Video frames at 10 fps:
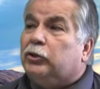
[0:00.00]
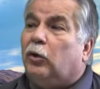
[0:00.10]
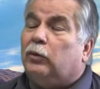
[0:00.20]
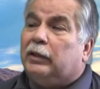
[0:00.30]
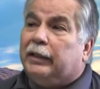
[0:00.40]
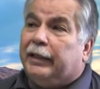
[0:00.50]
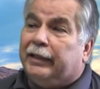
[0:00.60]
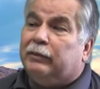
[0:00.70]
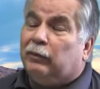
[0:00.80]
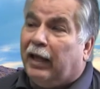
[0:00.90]
So
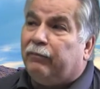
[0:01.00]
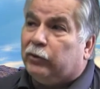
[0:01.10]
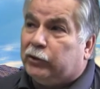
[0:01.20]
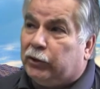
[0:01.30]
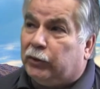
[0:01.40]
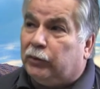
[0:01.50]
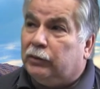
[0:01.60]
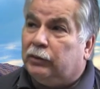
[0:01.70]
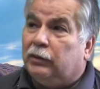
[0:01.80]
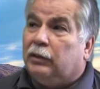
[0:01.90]
in level
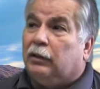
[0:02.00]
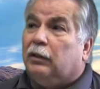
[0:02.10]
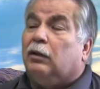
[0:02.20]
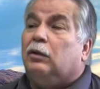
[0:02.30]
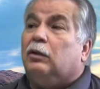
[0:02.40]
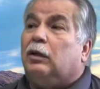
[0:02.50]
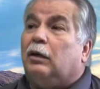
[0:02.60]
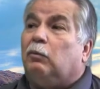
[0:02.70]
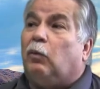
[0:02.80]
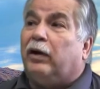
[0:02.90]
2,
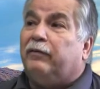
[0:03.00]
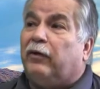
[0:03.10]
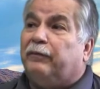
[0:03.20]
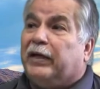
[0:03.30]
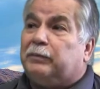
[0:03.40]
one of our